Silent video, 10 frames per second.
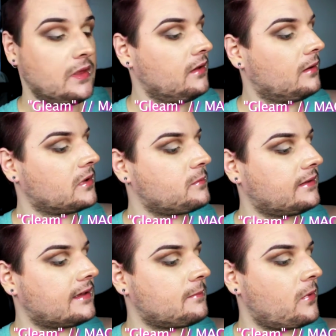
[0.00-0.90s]
I'm going to
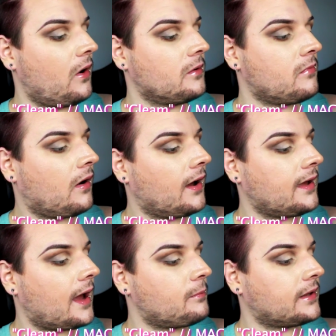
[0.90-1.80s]
pick that up on
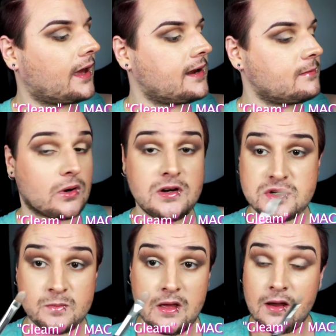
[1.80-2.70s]
my applicating brush.